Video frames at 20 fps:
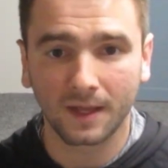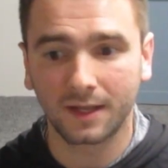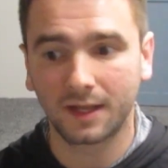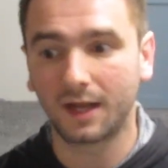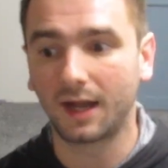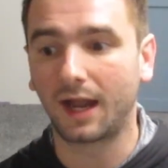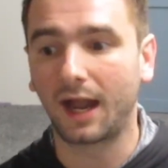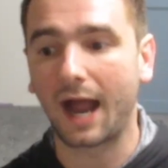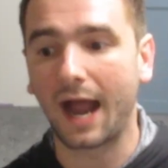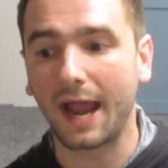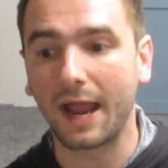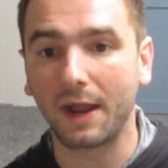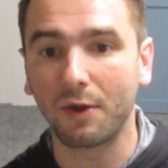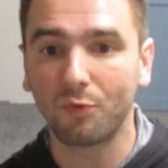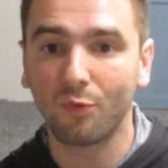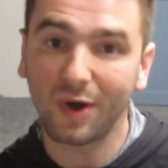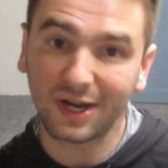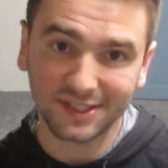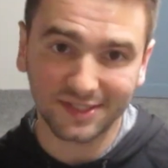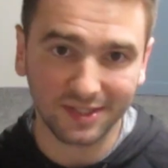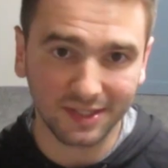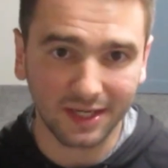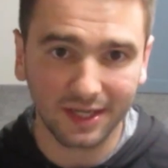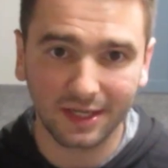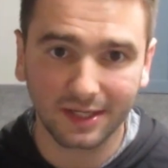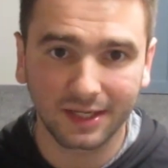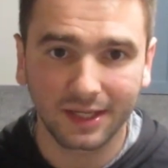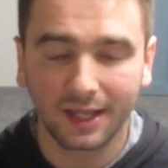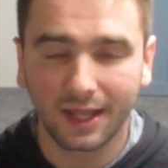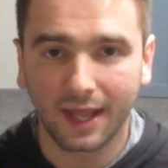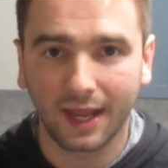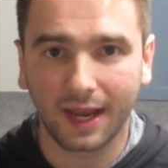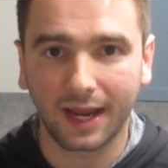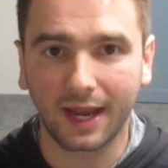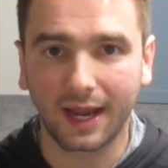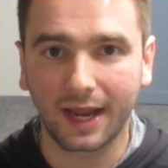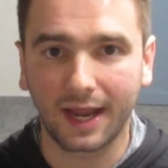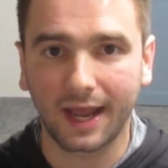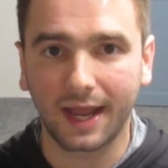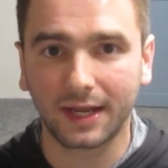I went in
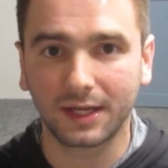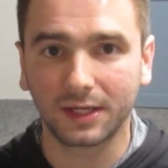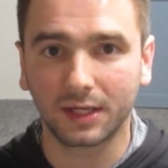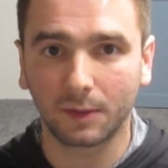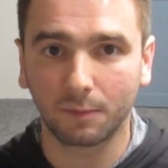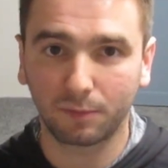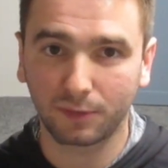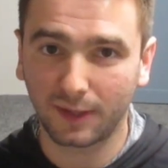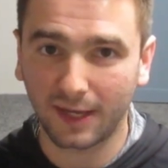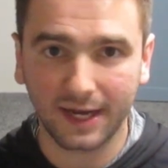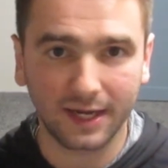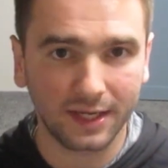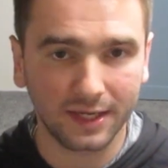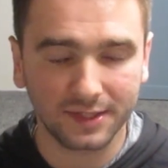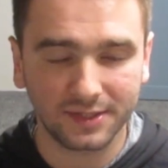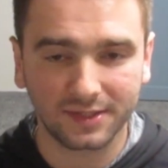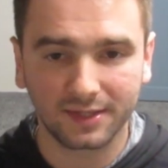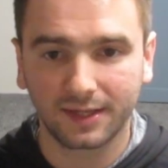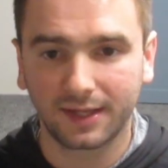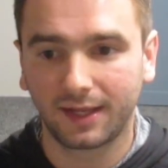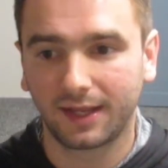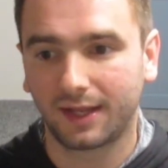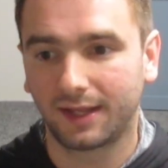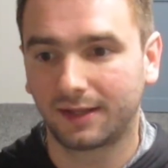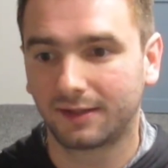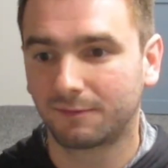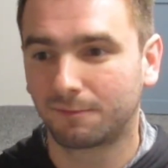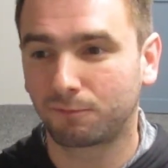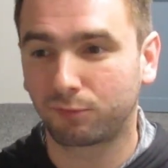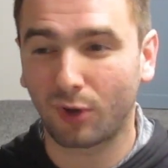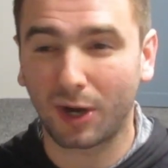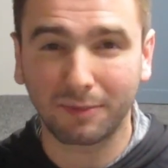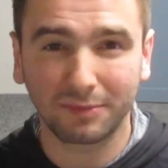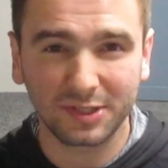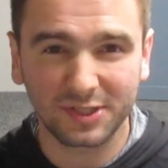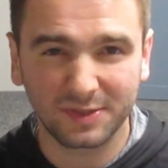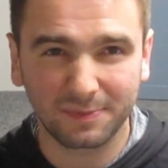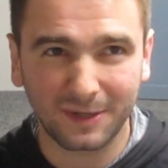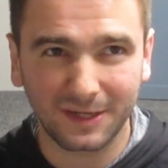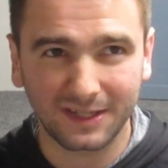and played it, probably
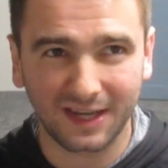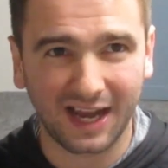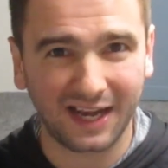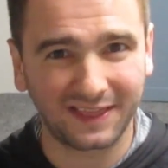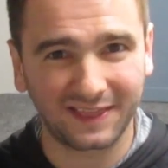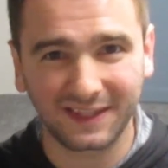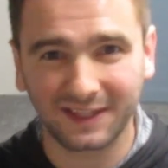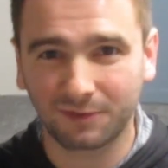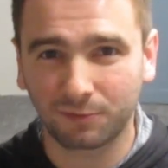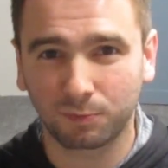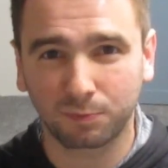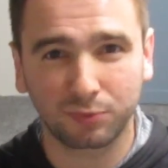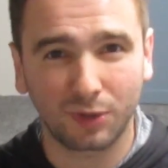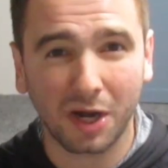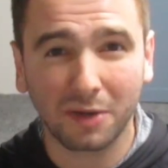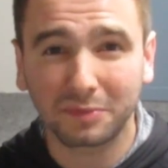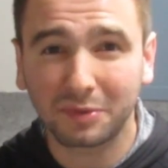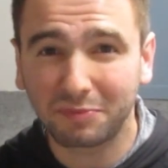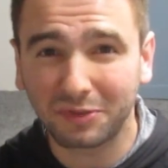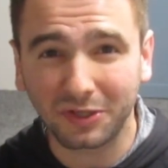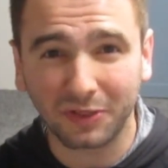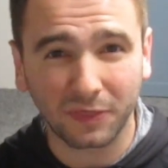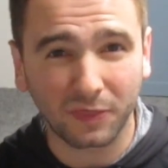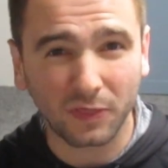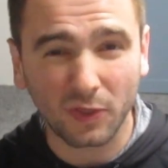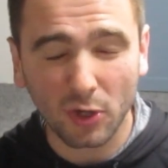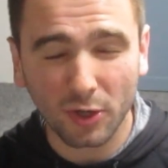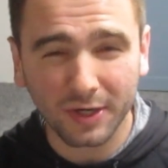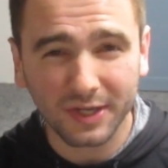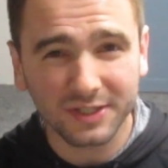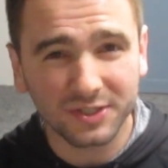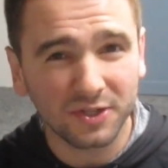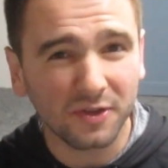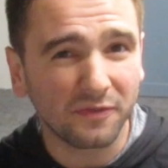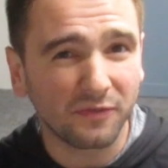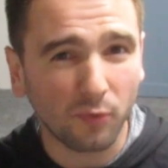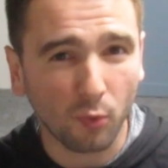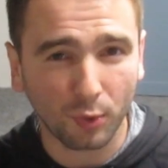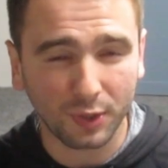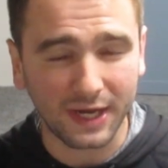spent, I think, probably 30 to
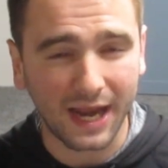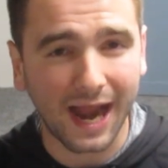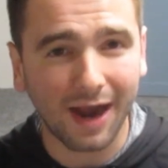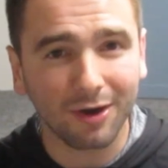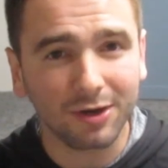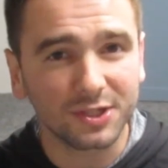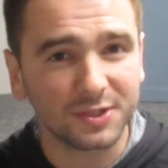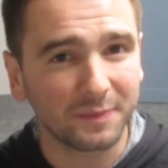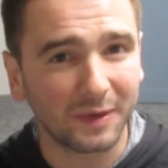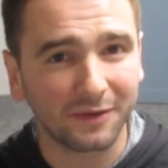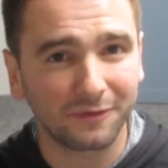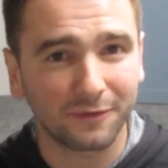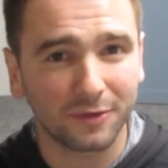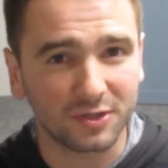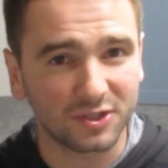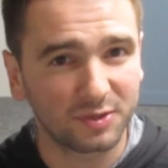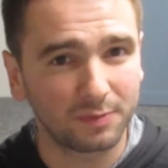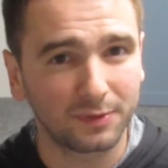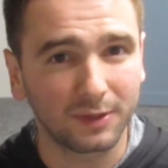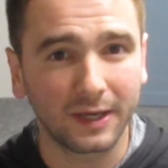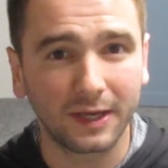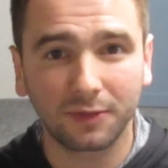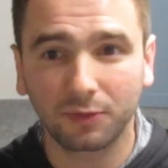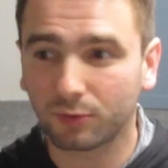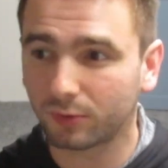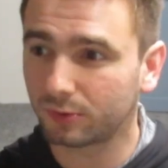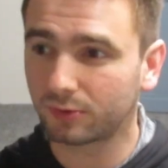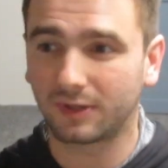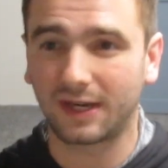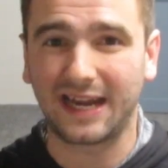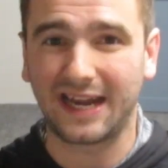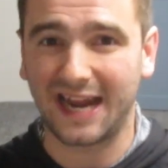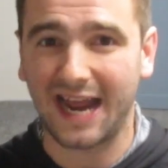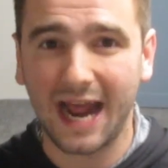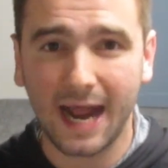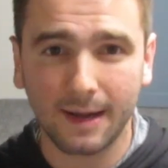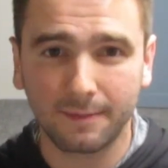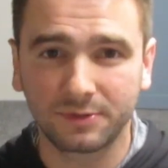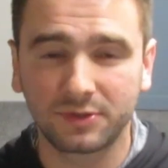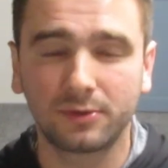40 hours my first playthrough,
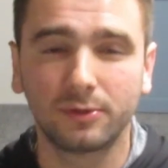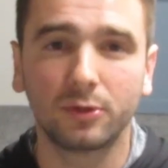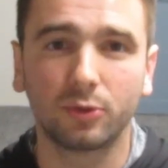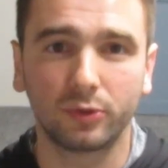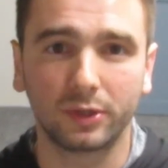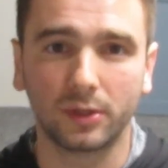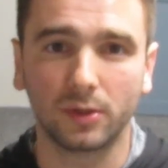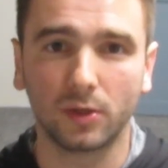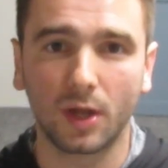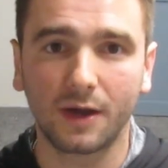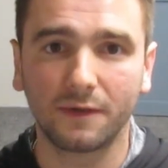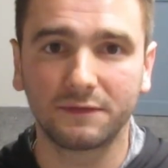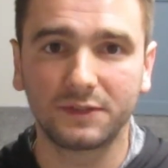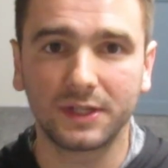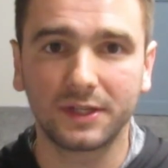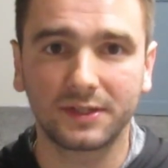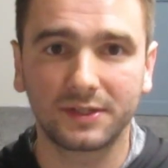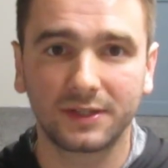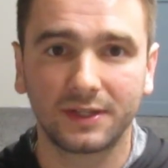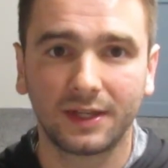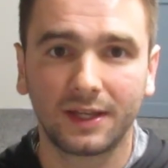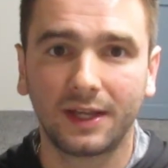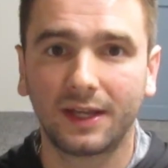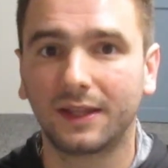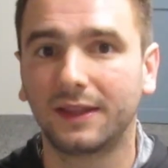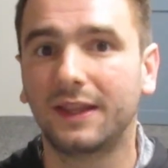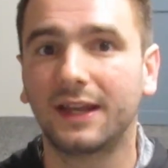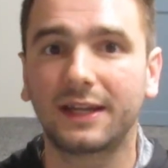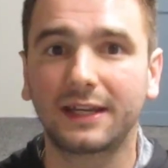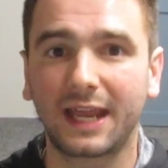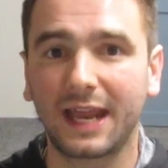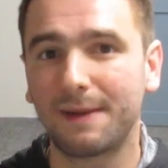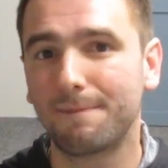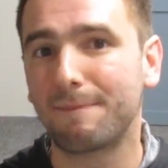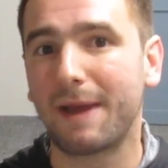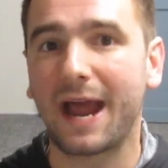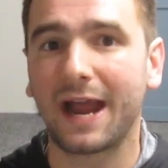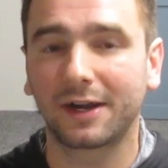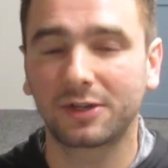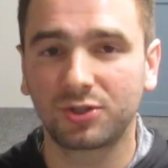absolutely loved it, then came
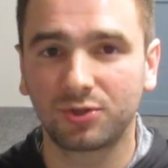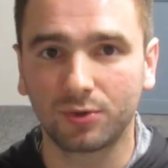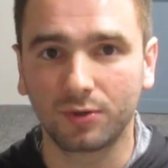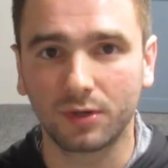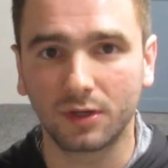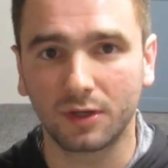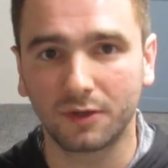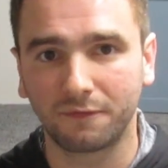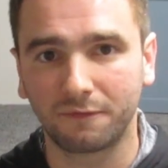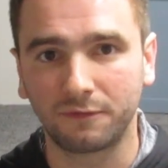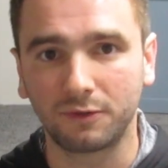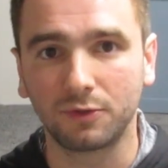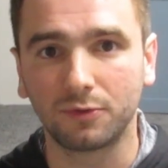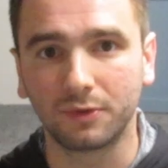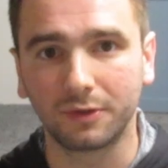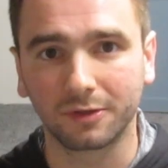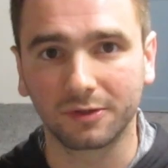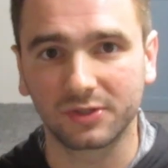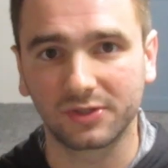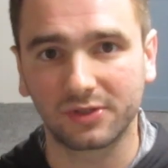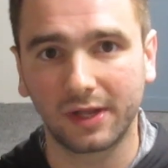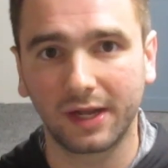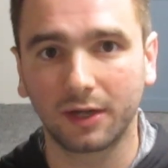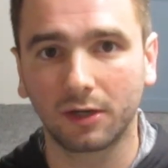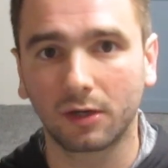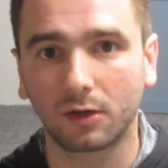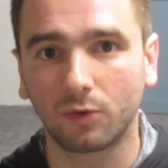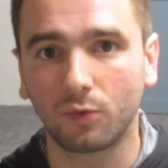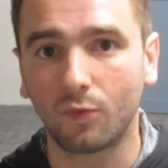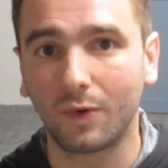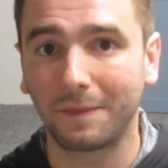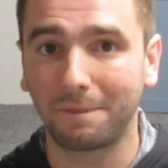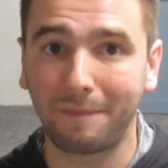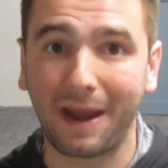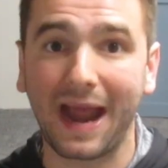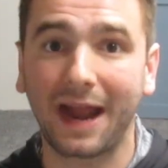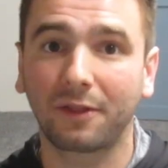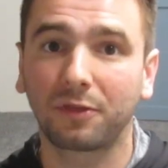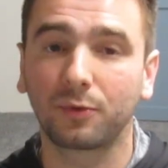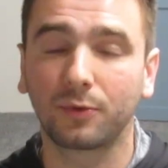back to it a few years later, went
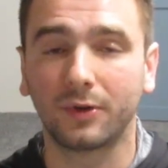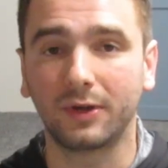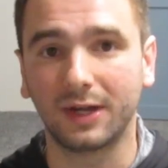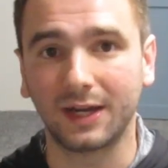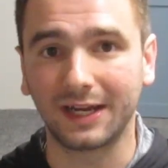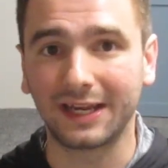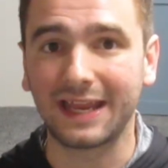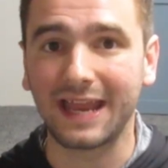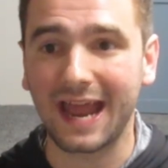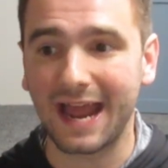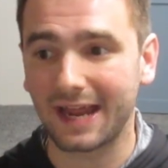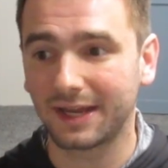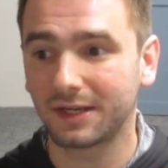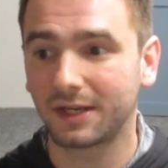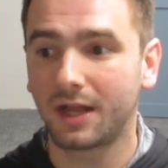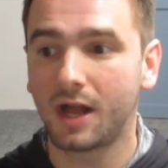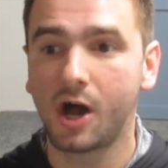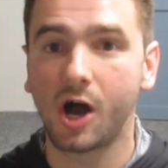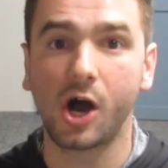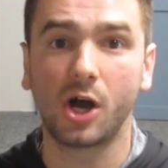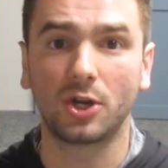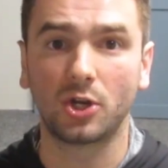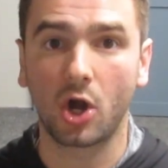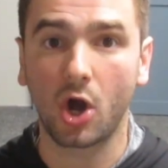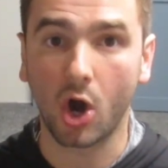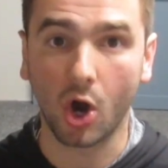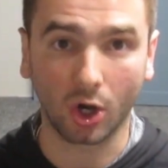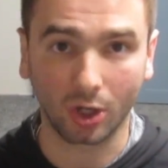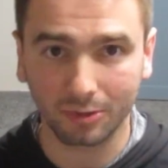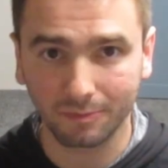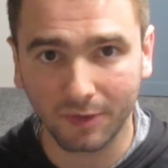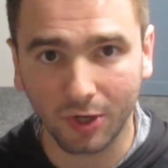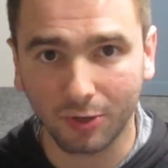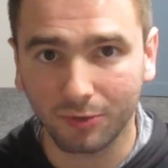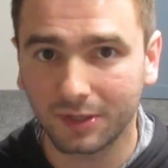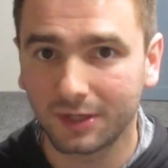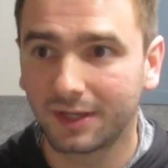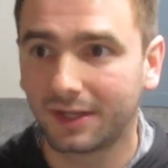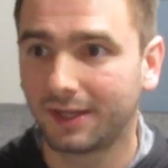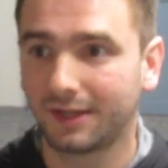back through it again on hard mode,